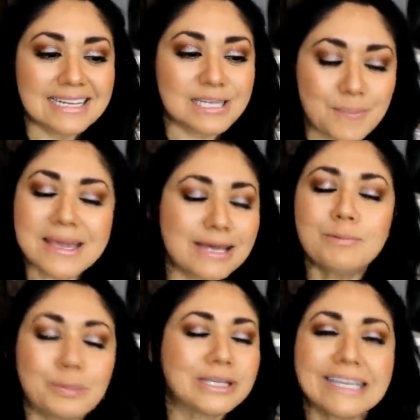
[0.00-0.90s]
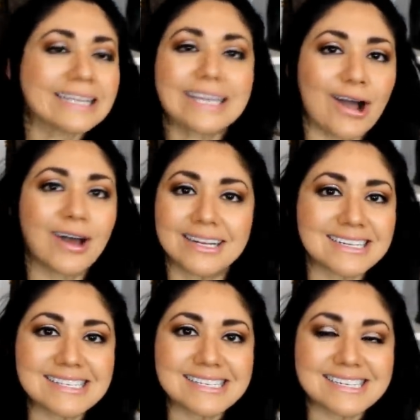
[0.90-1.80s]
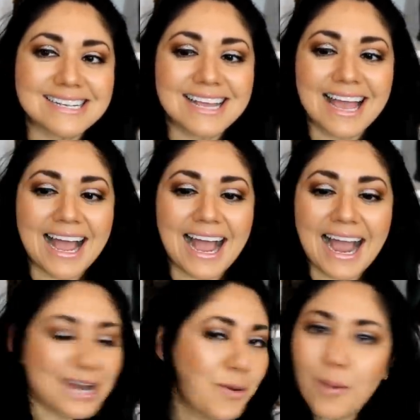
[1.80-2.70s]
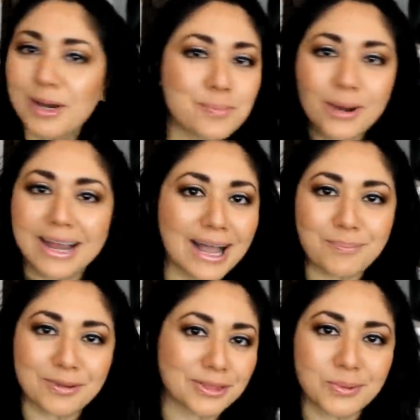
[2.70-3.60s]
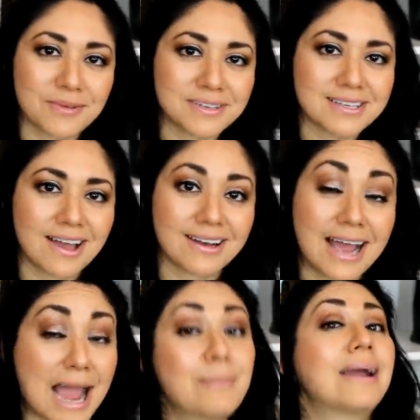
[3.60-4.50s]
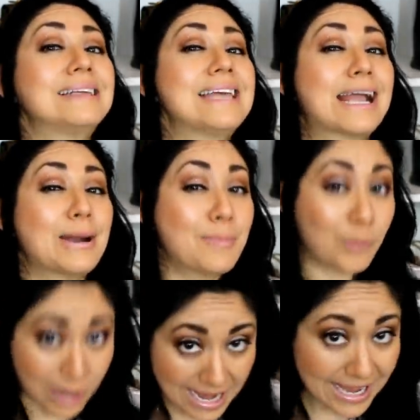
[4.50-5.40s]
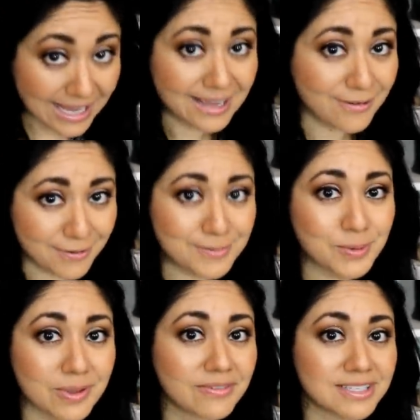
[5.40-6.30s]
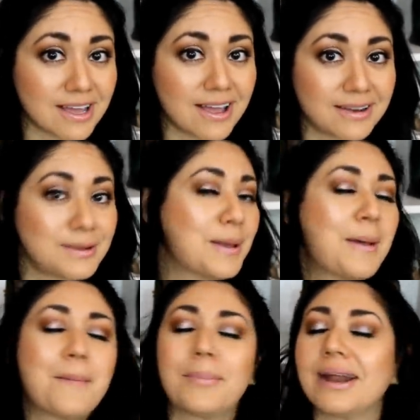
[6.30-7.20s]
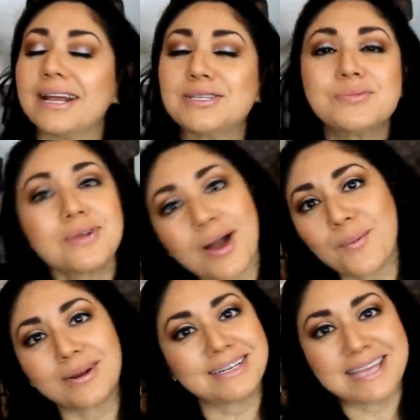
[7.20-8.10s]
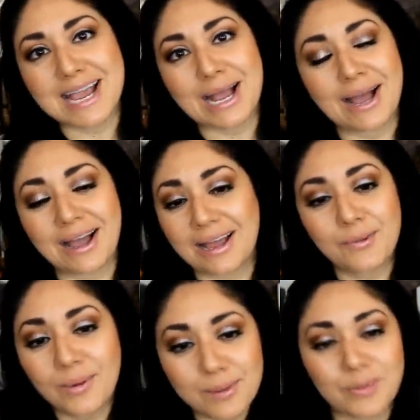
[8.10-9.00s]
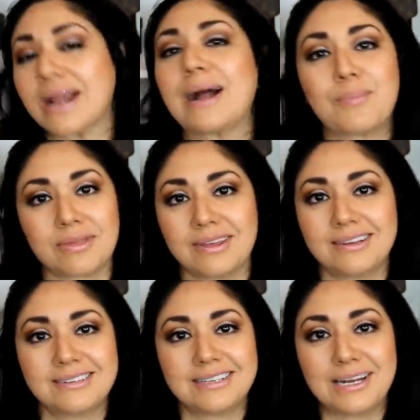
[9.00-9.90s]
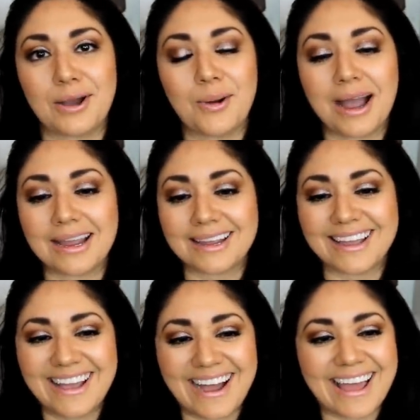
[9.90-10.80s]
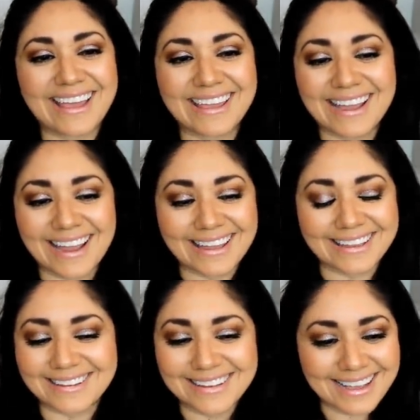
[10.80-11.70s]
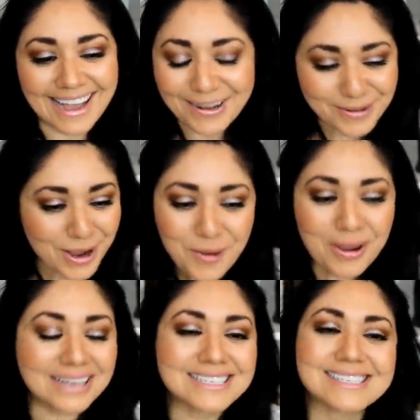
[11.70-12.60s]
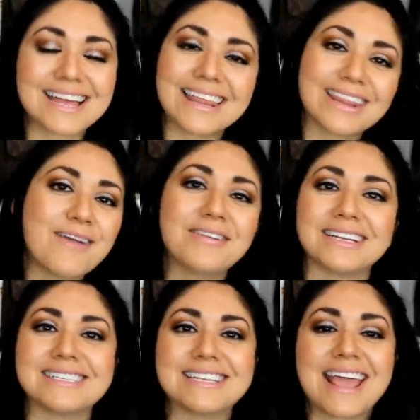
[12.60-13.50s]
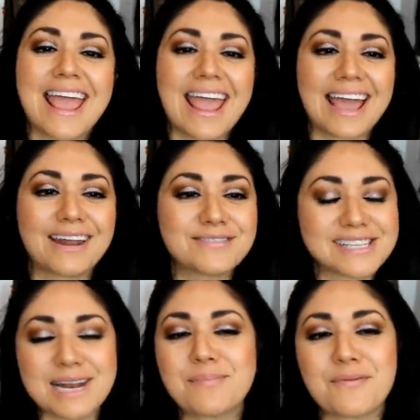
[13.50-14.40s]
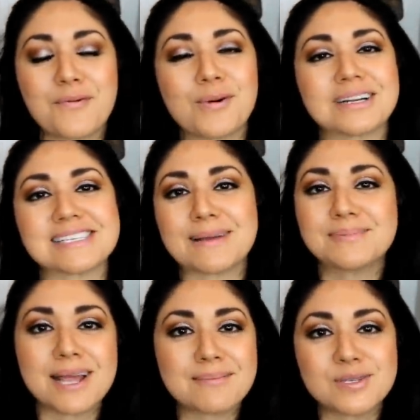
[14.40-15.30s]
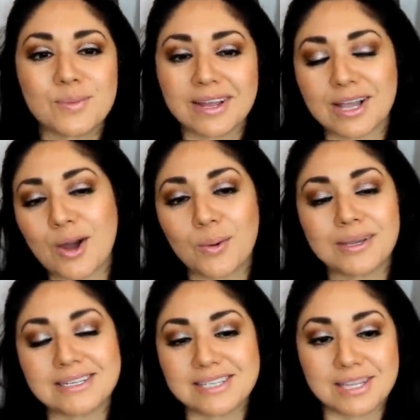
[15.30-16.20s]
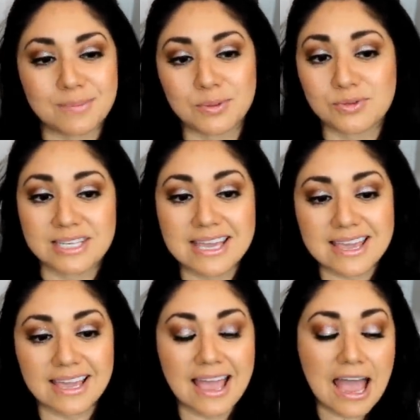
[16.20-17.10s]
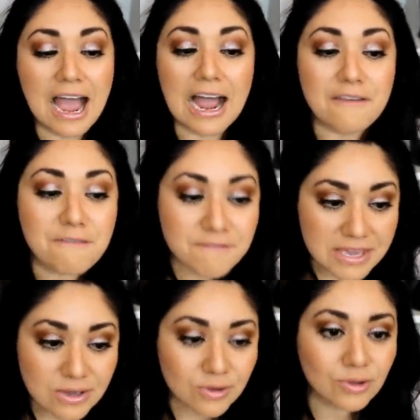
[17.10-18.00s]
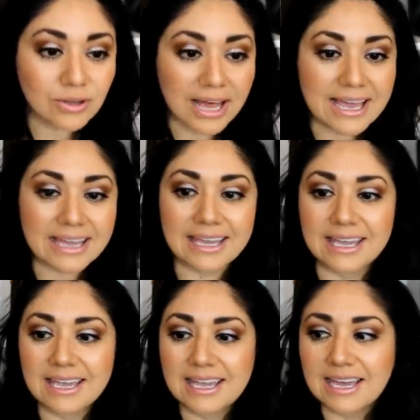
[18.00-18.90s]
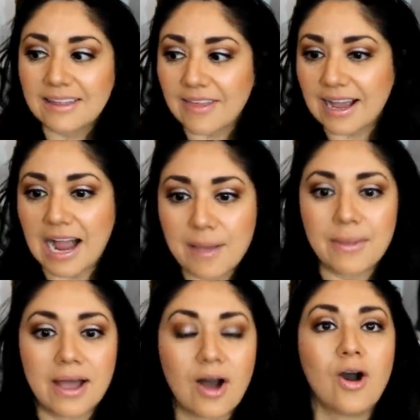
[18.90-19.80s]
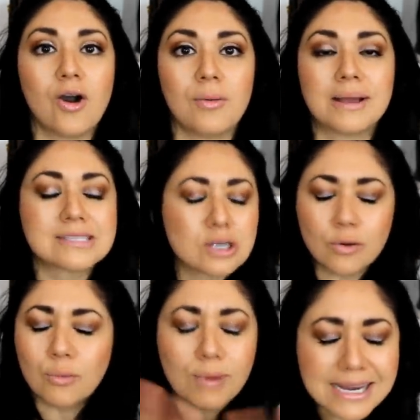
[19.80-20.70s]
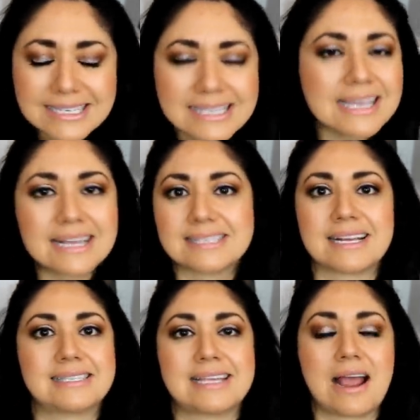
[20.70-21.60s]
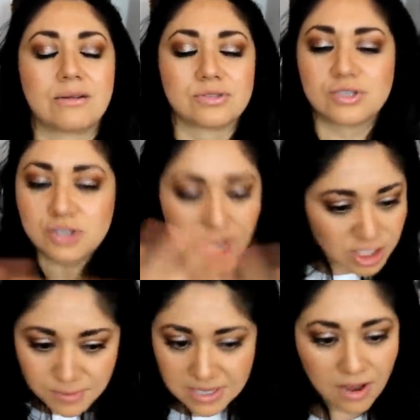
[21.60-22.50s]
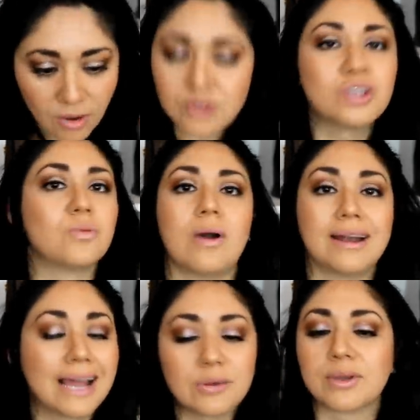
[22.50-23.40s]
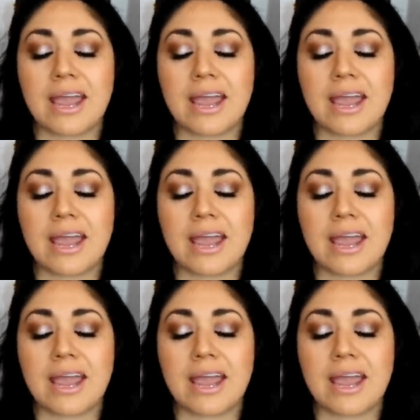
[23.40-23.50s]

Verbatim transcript: To be completely honest, I don't want to break up with Louis Vuitton. I might take a break from Louis Vuitton, but I do not want to take I don't want to break up with it. You know, I I I I don't know. I just I love it. And I've said it before, sometimes when I go into the boutique, I feel like like I'm at home. As crazy as that sounds, judge me all you want, I don't